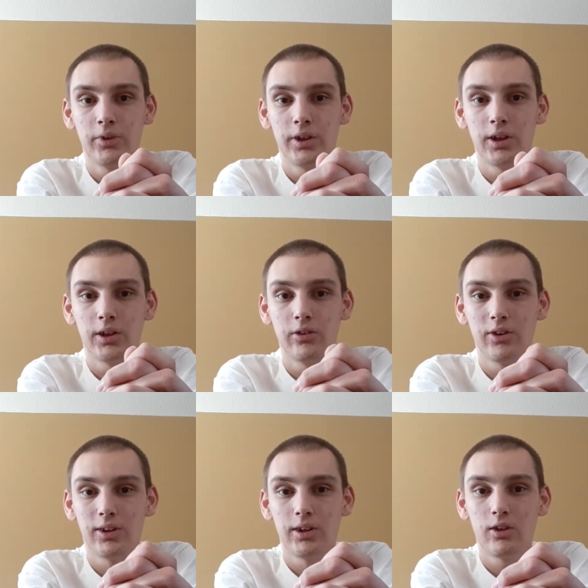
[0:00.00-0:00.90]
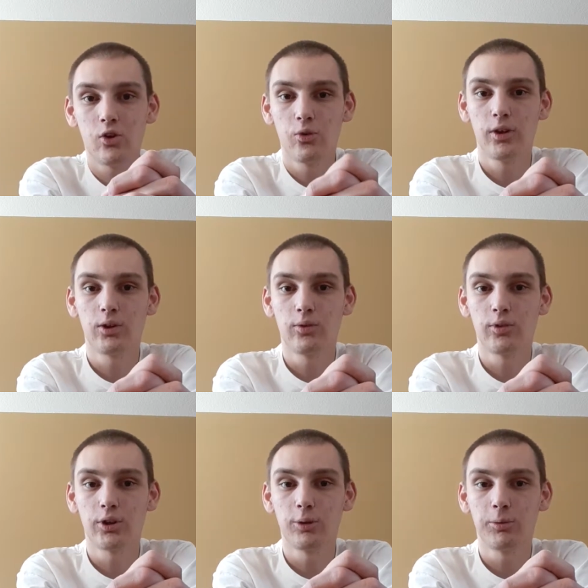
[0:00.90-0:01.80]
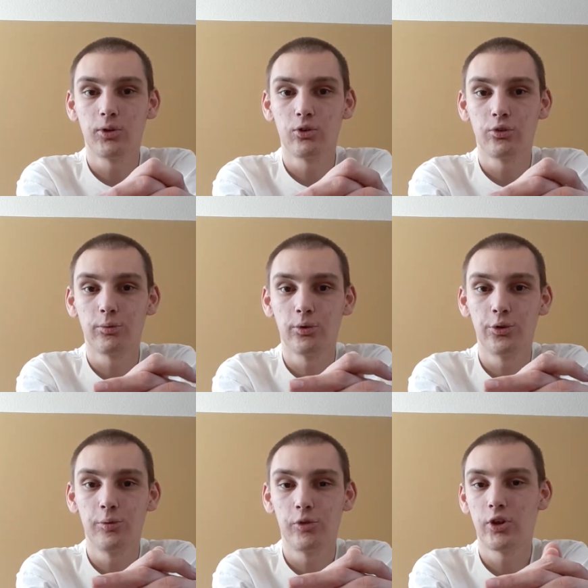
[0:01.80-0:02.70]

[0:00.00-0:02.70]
And it has like over a couple hundred rooms,